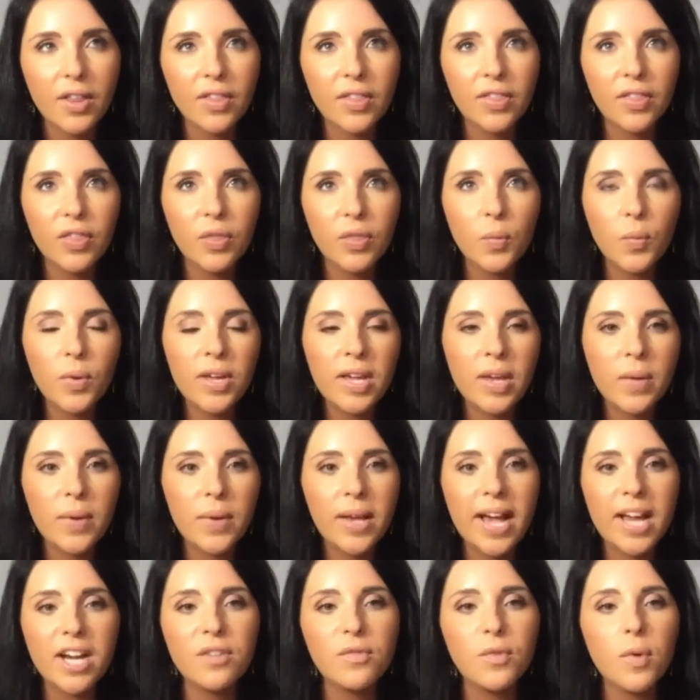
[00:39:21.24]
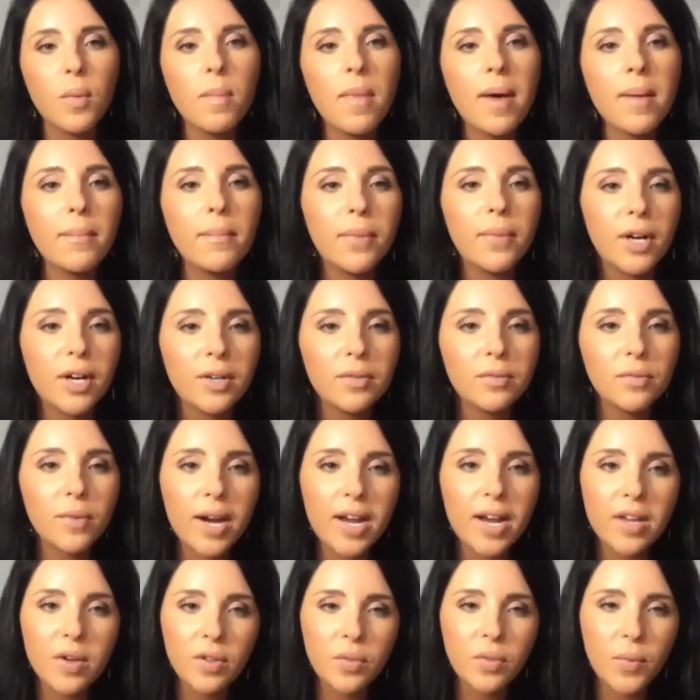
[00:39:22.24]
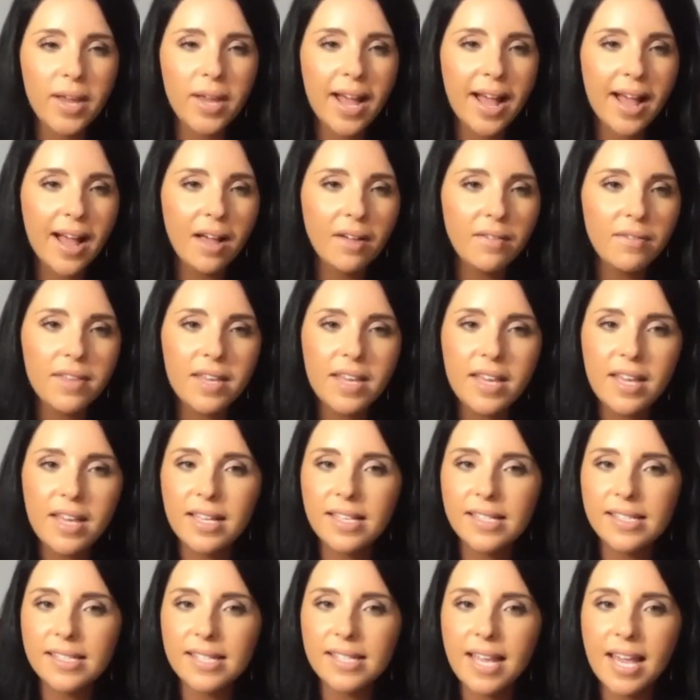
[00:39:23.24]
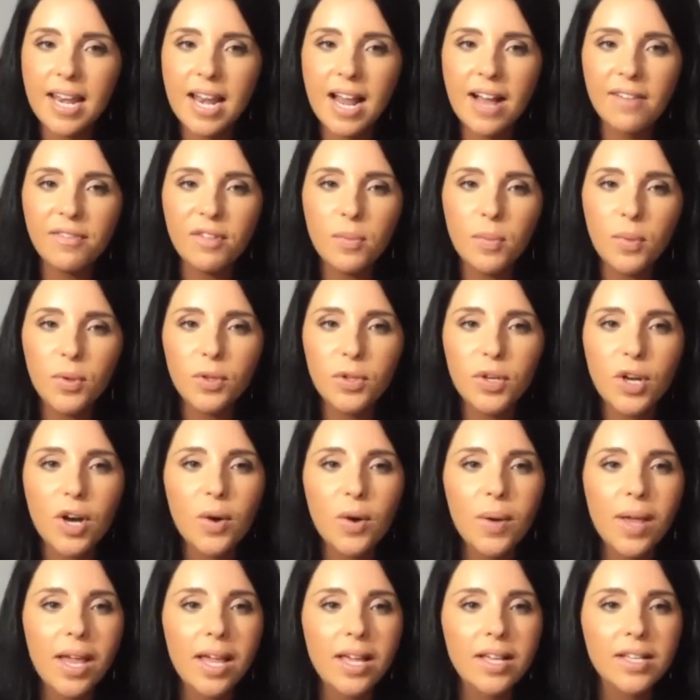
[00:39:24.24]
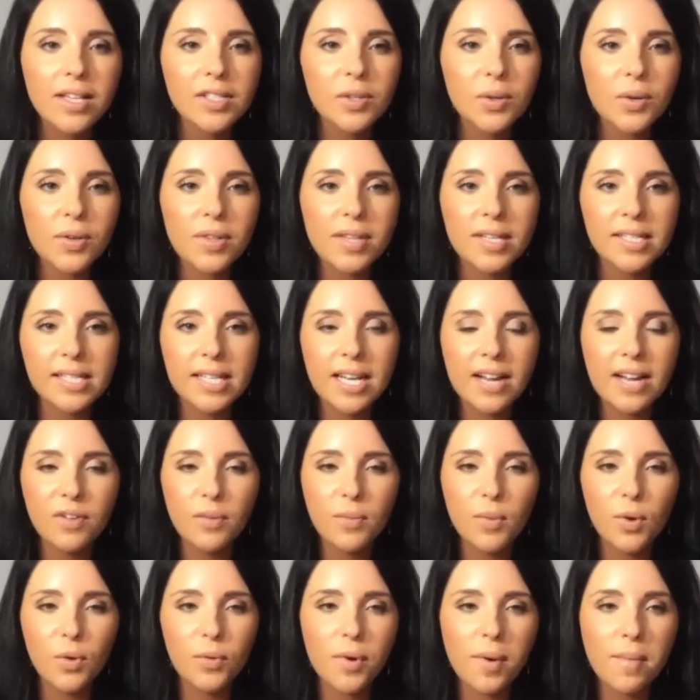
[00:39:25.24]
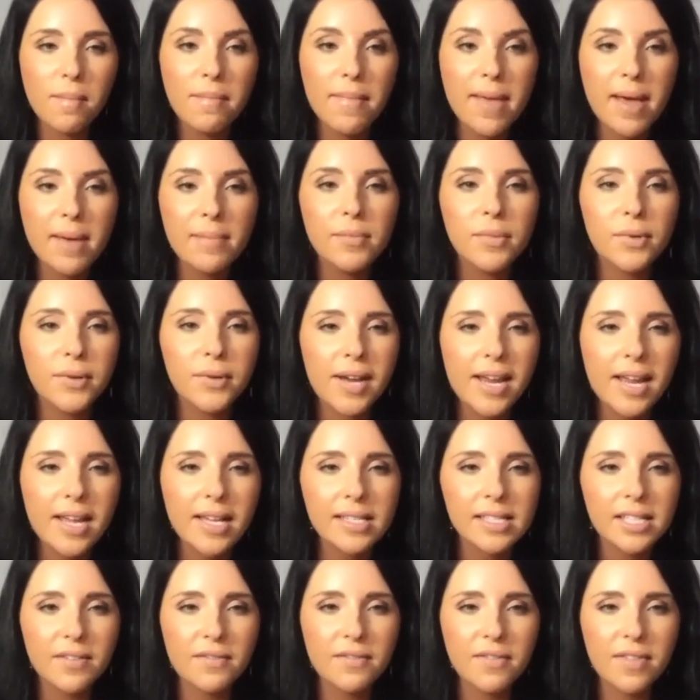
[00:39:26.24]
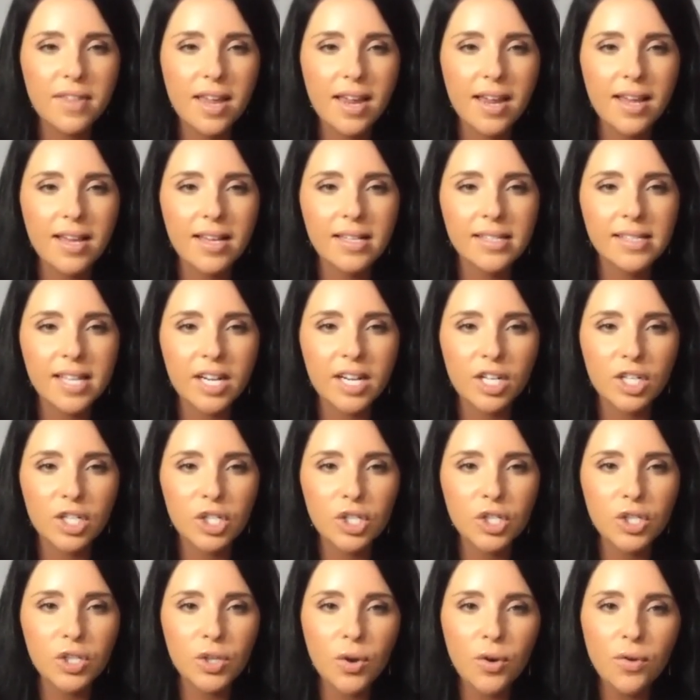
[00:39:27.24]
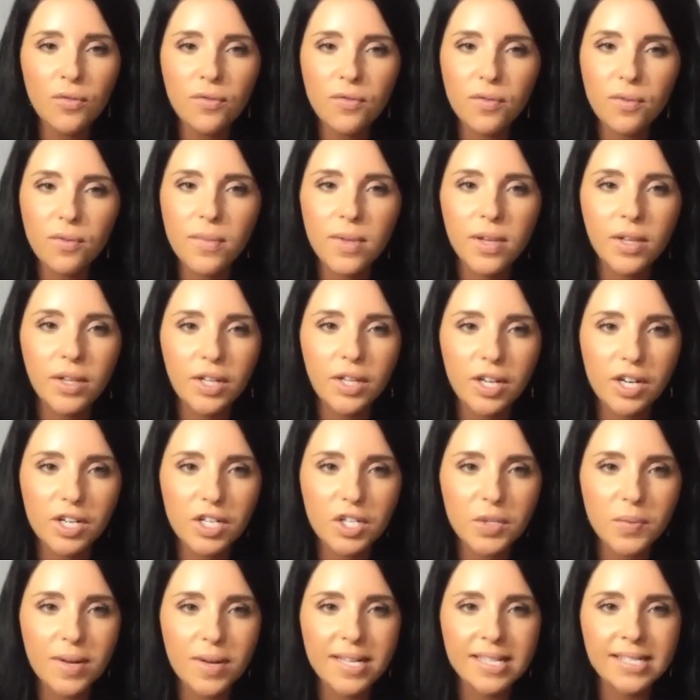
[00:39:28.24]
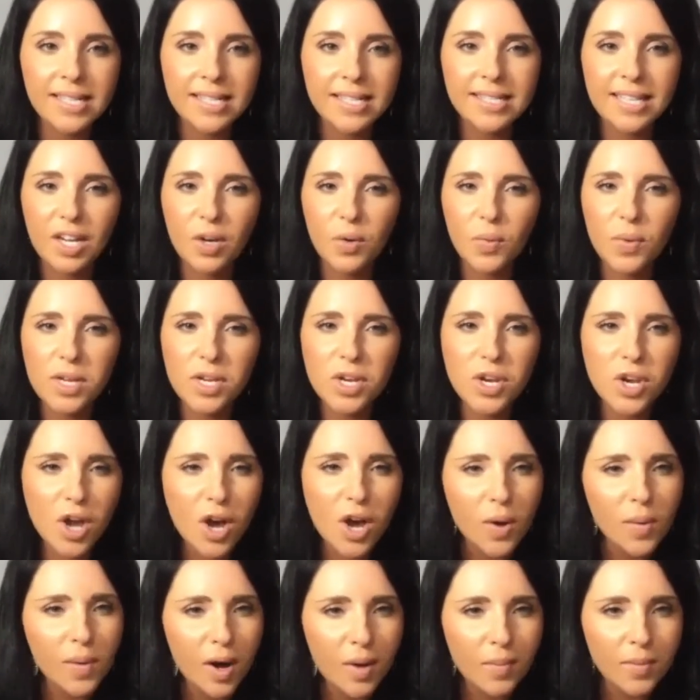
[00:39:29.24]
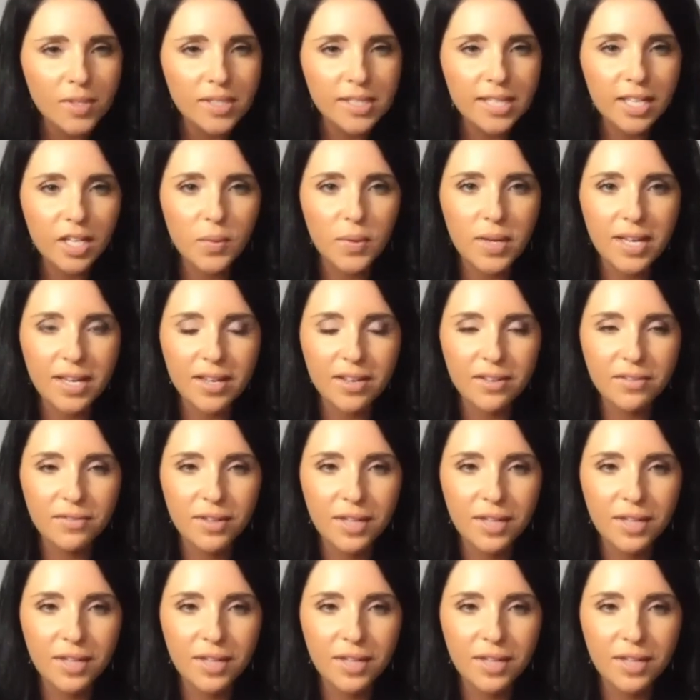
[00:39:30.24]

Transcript: we kind of remember, right? We have these ineffable knowings or this ineffable rememberings of things that are so familiar to us. It's like we know, almost like we have